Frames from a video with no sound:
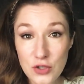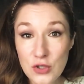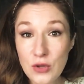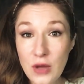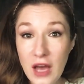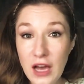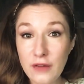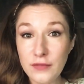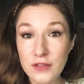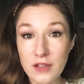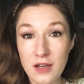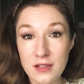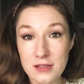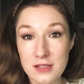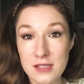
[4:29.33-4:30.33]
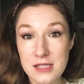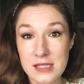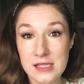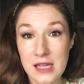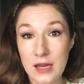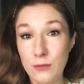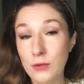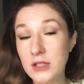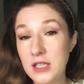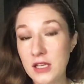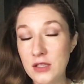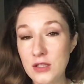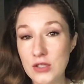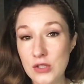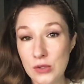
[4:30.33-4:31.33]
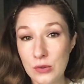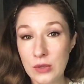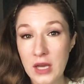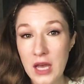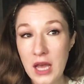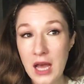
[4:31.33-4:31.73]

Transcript: to have an artist's date? what can you do